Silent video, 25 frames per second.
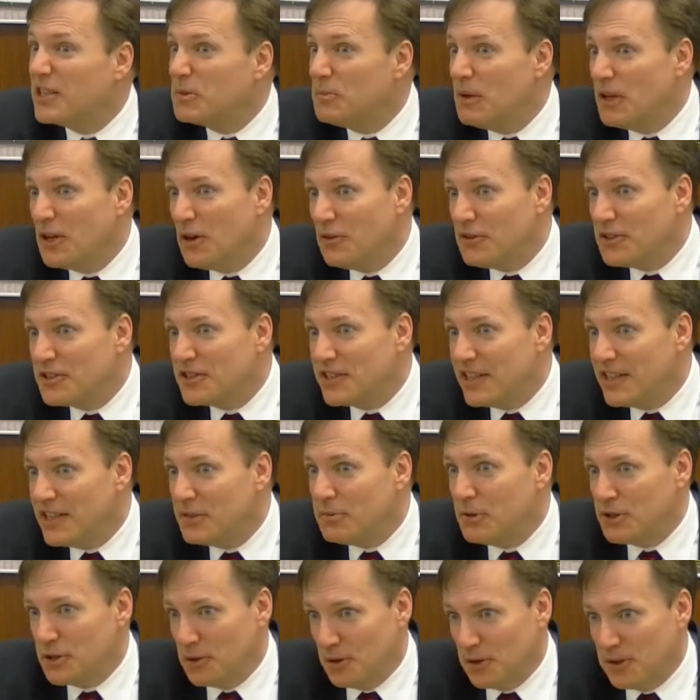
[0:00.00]
as being overseas,
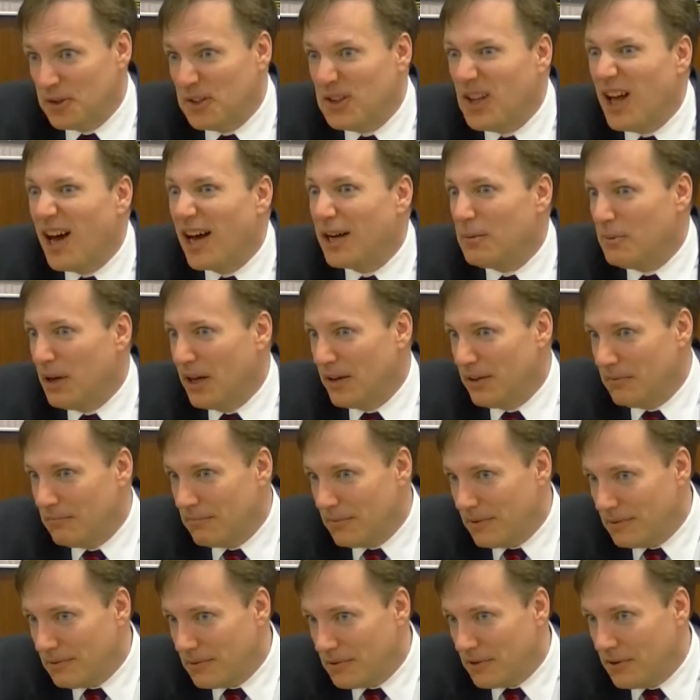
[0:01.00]
but you learn a lot about
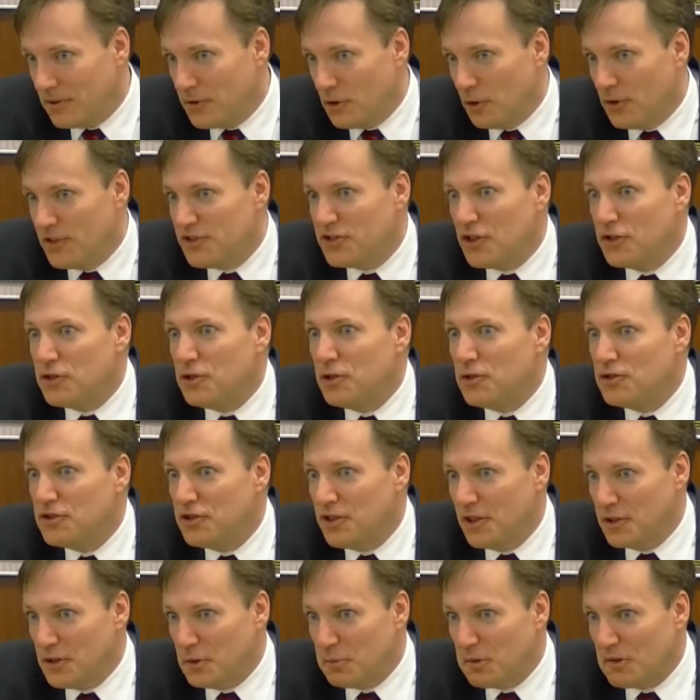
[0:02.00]
your
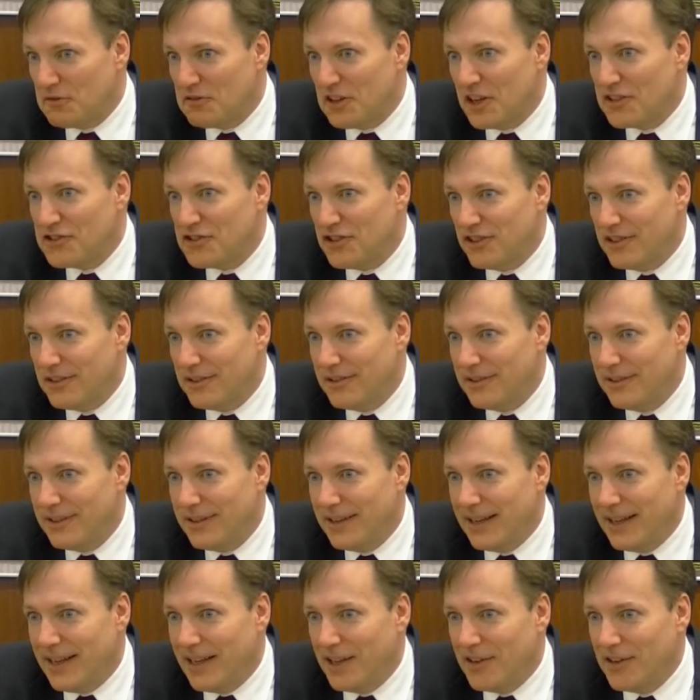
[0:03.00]
institution, your profession.
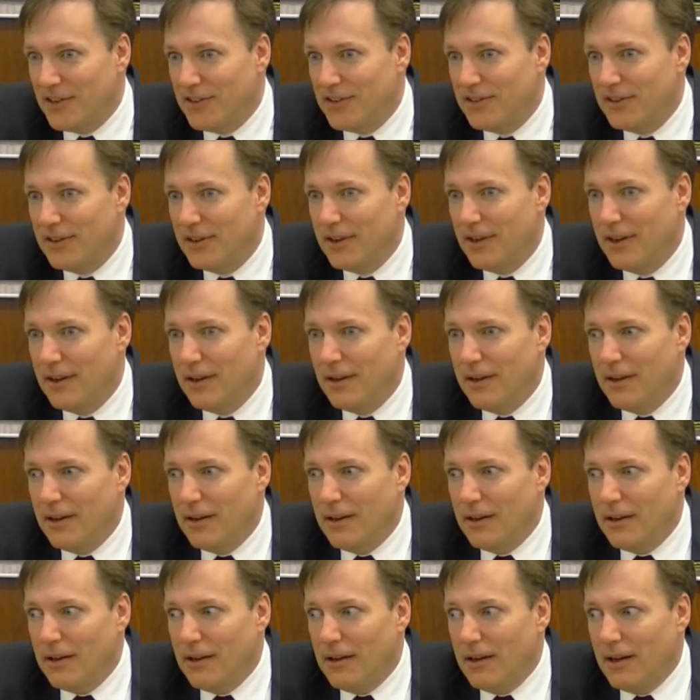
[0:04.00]
And
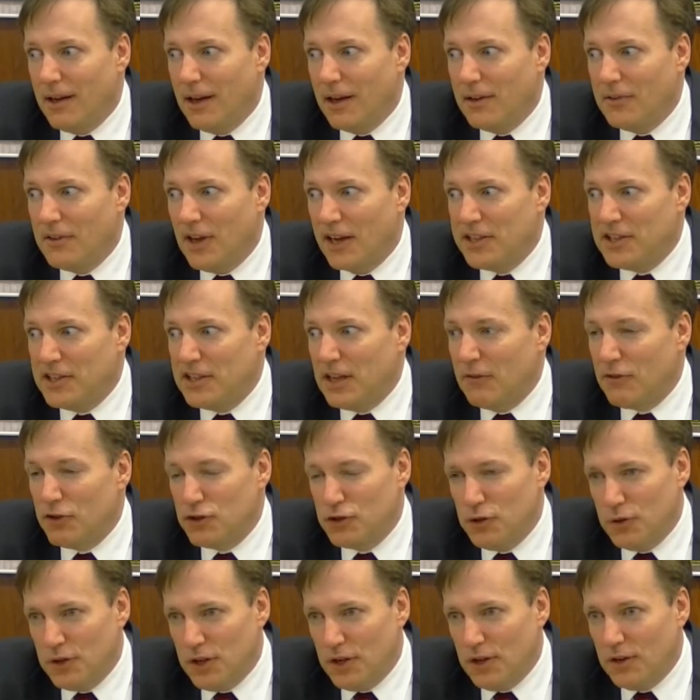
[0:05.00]
uh, I did that for
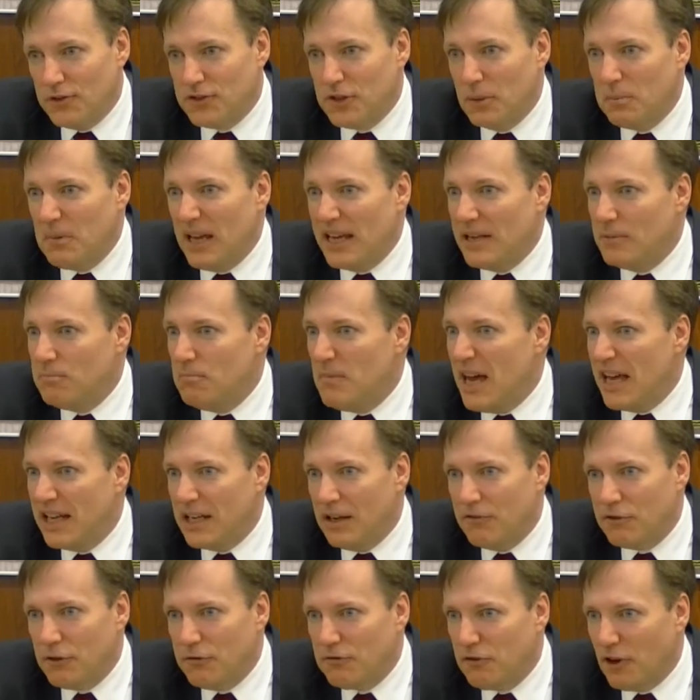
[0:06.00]
two years. I made many
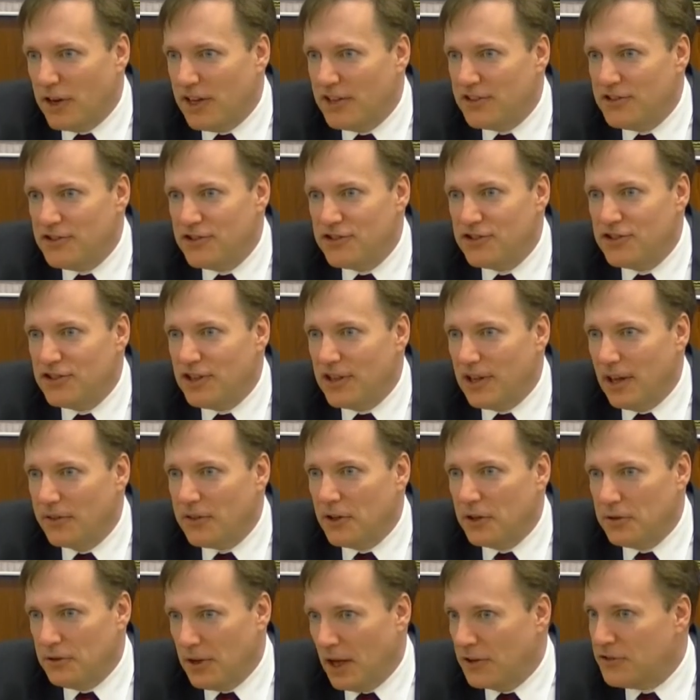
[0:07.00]
of the friends that, I,
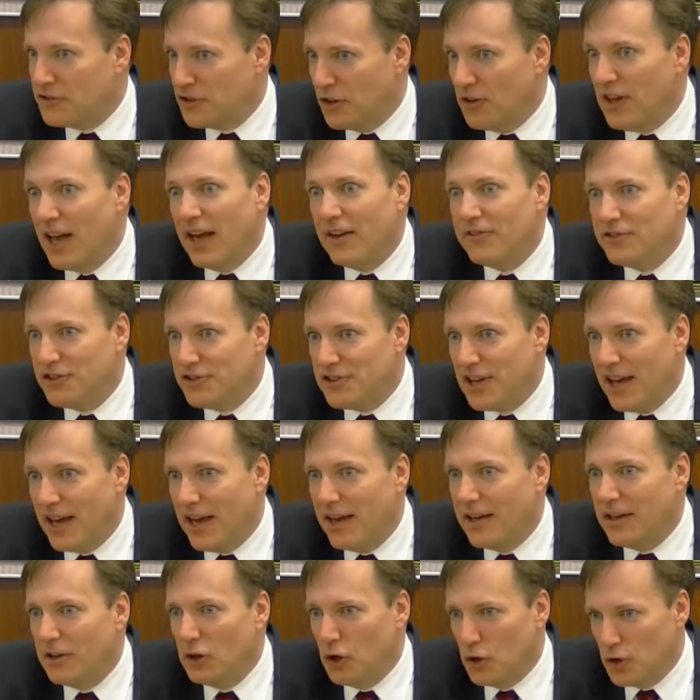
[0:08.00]
that I still have
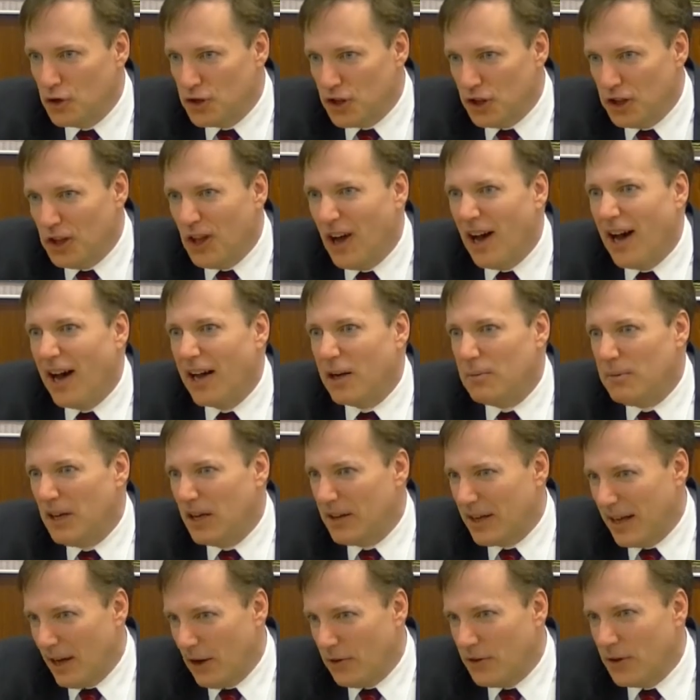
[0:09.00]
today and learned a lot
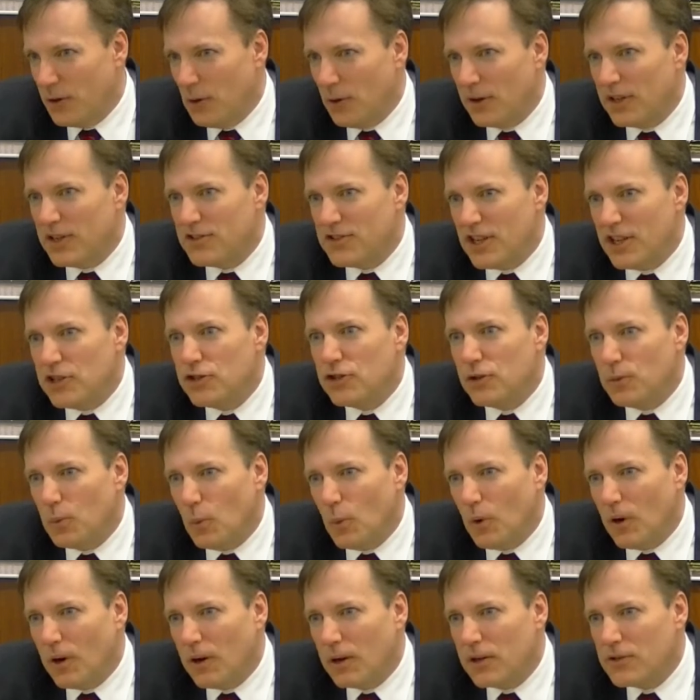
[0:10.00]
about how the organization
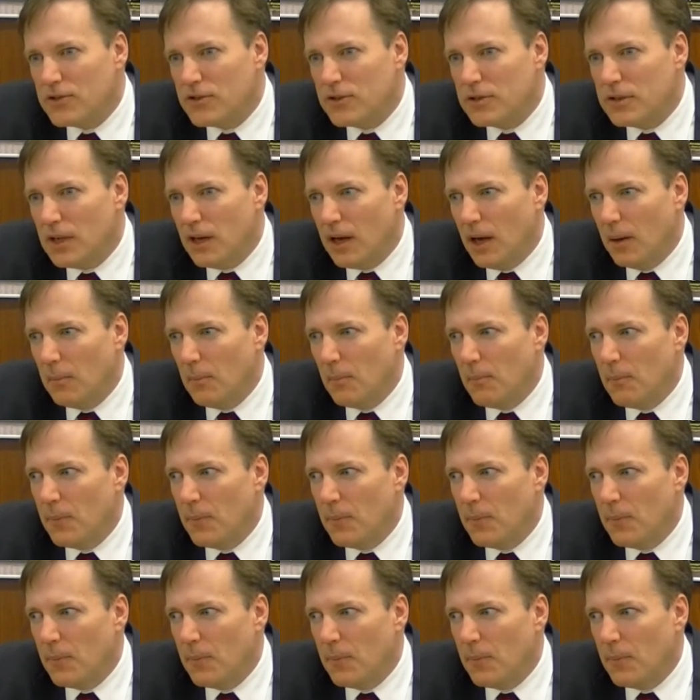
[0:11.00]
works. Um,